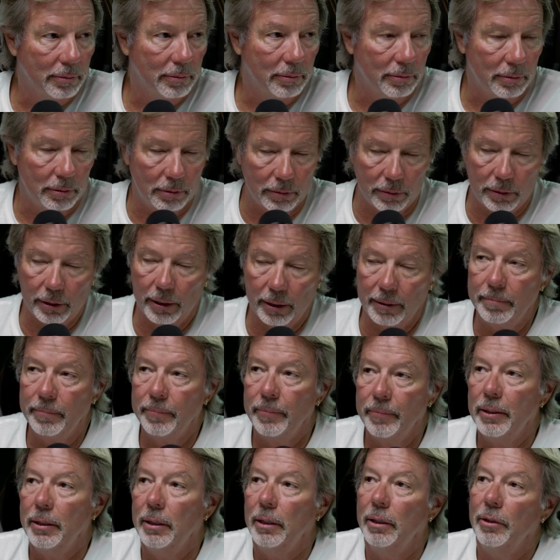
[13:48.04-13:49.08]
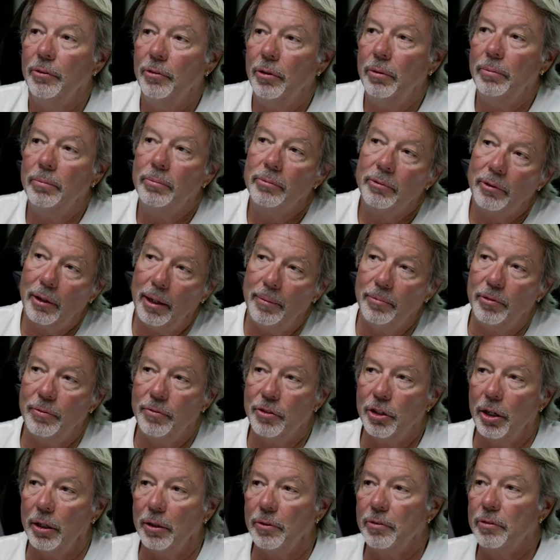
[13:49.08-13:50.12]
Okay. So times have
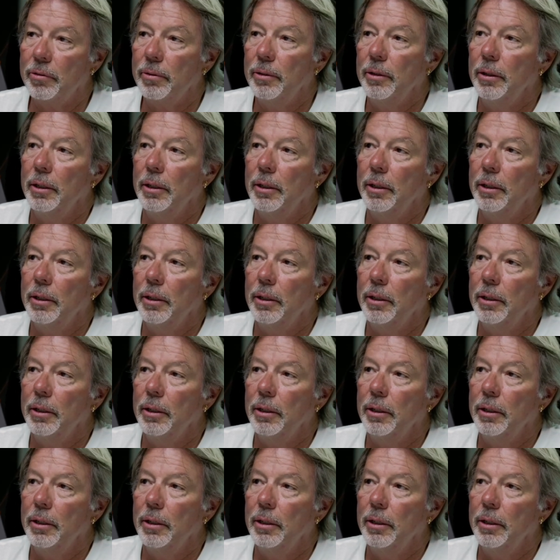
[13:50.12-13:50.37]
changed.